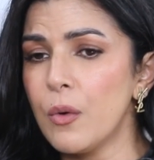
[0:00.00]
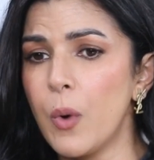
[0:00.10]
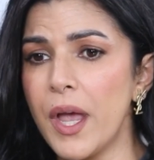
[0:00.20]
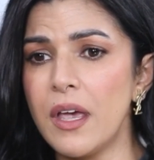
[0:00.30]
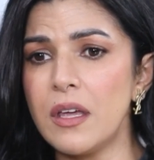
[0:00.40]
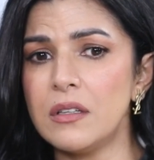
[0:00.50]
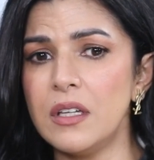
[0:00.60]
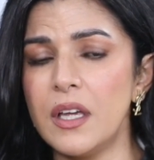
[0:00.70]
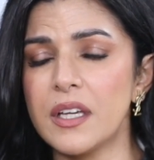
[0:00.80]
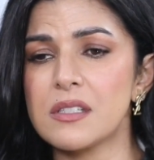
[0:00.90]
where
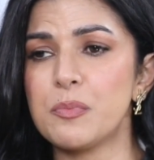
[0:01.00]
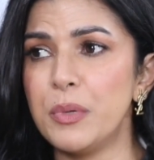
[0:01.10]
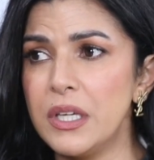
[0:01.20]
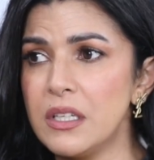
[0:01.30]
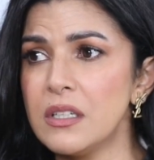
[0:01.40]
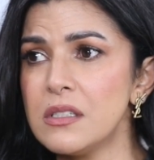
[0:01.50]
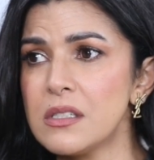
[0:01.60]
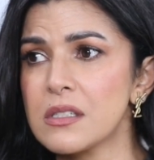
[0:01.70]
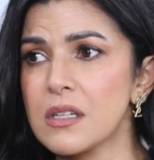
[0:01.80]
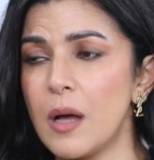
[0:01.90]
the
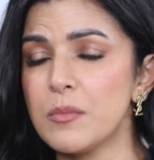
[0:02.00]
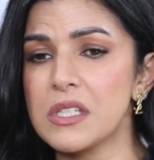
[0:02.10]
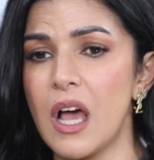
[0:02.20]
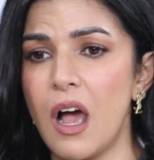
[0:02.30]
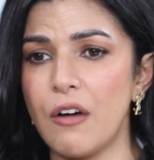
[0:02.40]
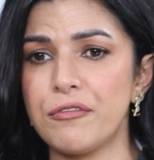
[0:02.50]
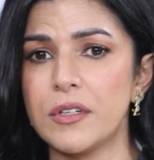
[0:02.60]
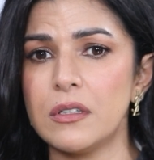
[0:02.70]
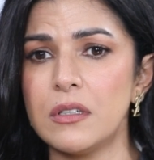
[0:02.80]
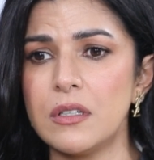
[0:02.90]
experience comes
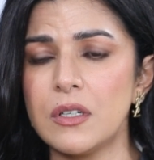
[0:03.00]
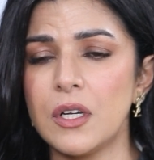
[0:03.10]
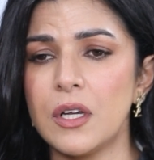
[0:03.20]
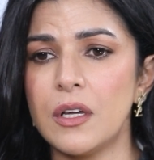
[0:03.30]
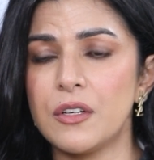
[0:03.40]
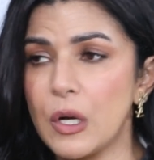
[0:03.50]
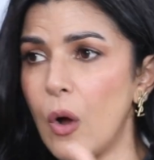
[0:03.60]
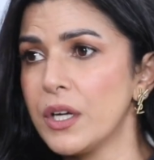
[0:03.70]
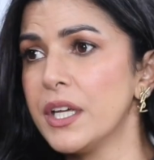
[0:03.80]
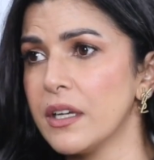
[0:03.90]
after
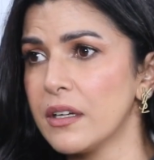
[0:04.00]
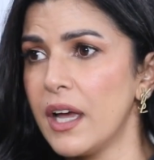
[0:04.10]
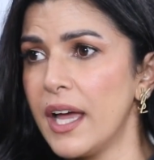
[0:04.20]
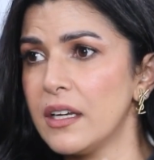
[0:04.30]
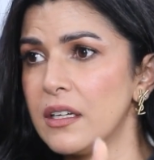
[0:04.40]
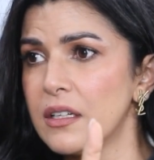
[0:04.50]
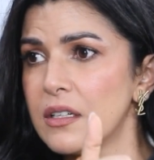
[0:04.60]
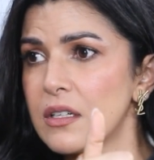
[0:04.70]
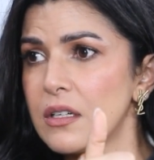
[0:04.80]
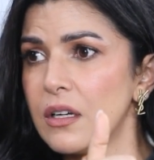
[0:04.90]
recording
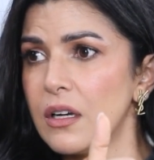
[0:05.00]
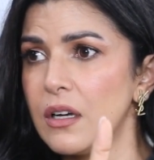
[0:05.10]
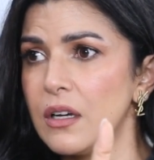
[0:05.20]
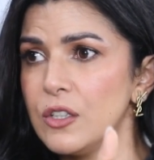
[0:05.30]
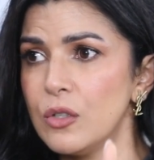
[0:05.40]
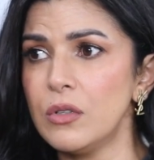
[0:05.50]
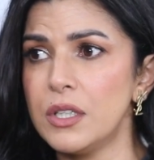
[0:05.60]
and you know,